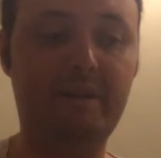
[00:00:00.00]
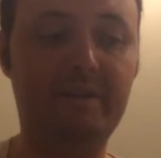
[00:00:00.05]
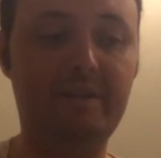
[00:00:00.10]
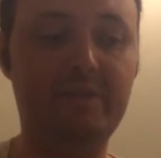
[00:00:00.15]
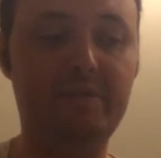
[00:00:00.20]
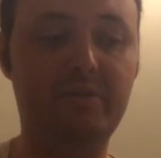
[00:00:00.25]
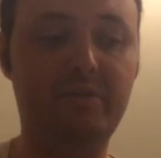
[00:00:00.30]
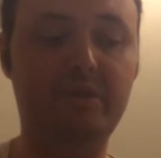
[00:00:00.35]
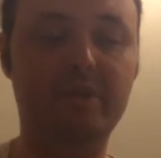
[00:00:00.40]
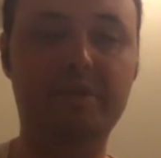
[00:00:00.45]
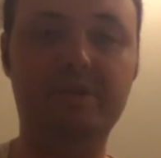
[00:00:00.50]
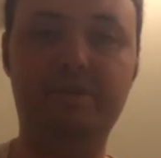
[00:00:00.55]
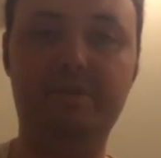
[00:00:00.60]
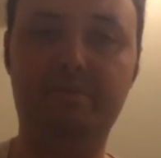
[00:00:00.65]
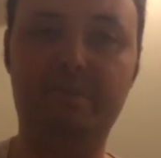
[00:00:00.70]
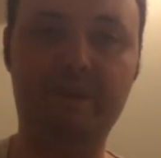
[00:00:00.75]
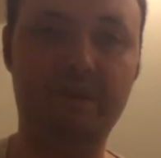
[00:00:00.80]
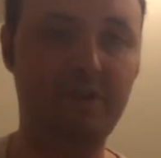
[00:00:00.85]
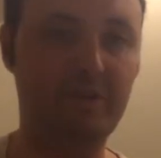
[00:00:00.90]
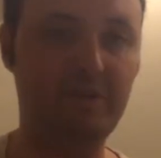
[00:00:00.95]
this, or you can
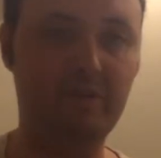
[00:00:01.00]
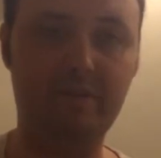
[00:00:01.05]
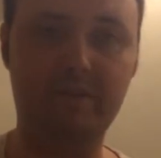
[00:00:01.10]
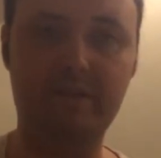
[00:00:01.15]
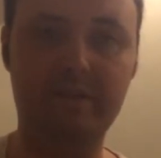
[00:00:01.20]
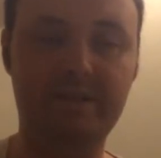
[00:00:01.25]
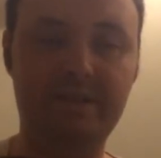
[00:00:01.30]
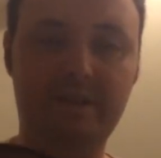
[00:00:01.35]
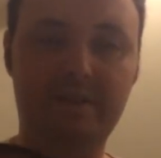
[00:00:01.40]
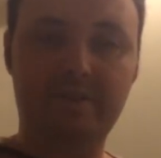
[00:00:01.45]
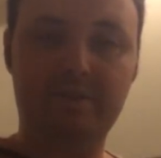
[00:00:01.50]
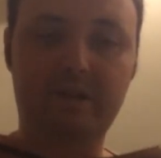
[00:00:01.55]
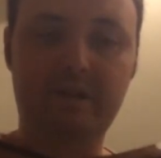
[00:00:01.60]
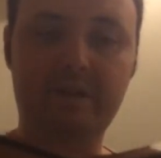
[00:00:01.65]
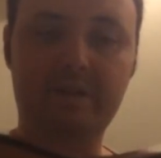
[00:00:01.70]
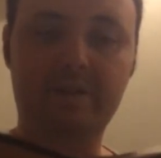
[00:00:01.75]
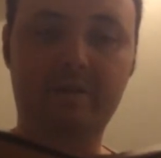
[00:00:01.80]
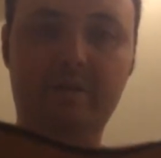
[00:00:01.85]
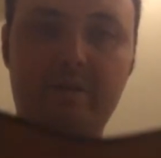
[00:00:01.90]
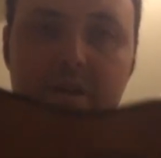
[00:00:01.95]
just make sure that it sounds
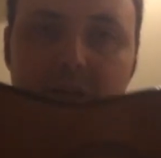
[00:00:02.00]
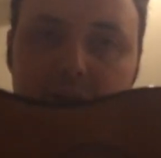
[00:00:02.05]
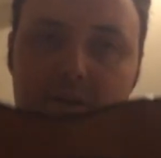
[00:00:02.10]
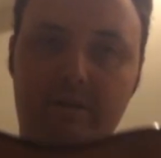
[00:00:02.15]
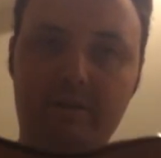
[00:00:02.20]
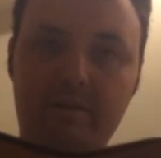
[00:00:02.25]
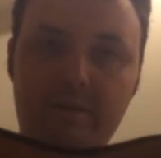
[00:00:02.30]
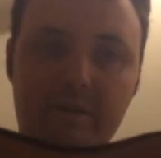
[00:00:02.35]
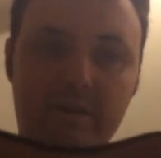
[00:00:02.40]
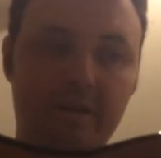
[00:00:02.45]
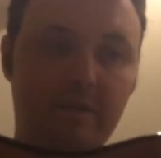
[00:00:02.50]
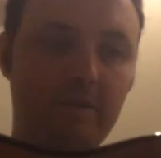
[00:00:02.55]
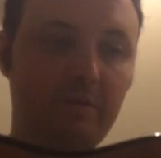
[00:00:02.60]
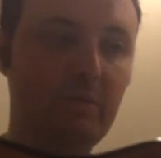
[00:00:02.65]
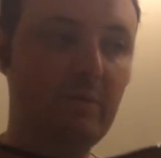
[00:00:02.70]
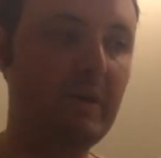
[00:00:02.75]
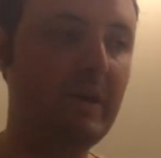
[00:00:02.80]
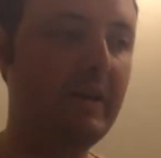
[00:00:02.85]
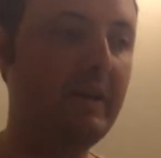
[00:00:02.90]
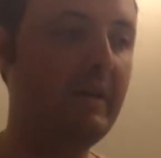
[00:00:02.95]
right to your ear,
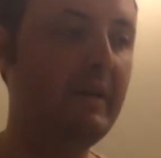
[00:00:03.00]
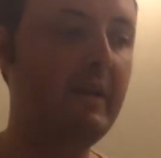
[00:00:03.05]
either way.